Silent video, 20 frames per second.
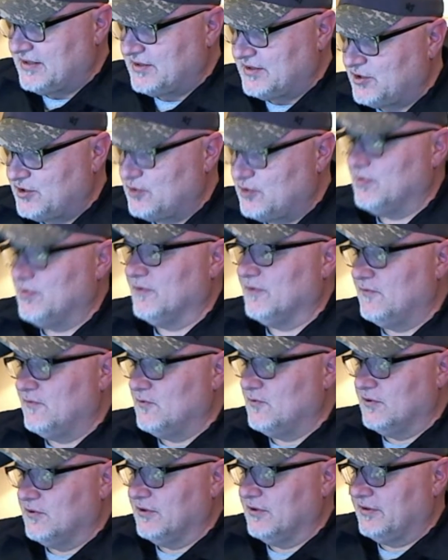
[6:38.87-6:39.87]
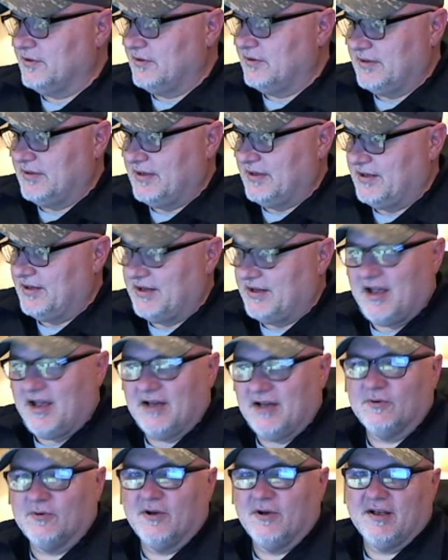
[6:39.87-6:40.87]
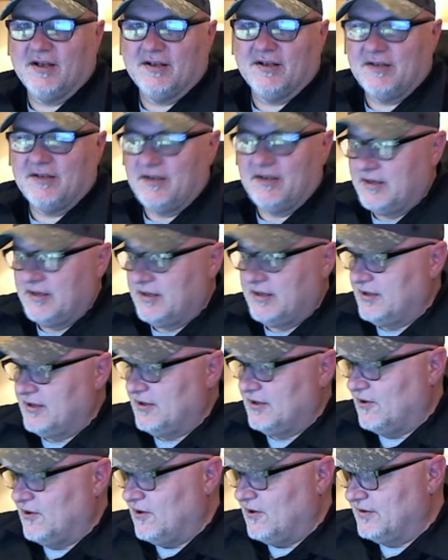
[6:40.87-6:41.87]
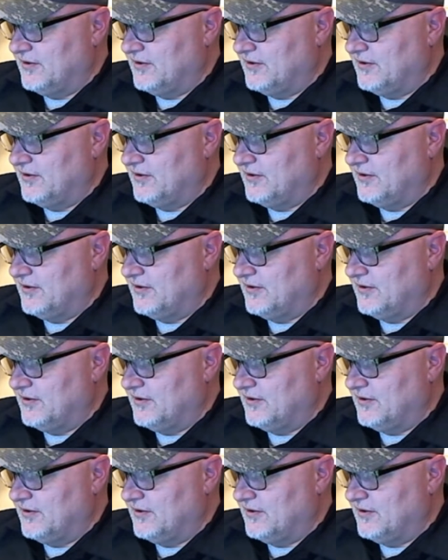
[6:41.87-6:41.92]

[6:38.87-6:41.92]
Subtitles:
Super Ford, Hot Rod, all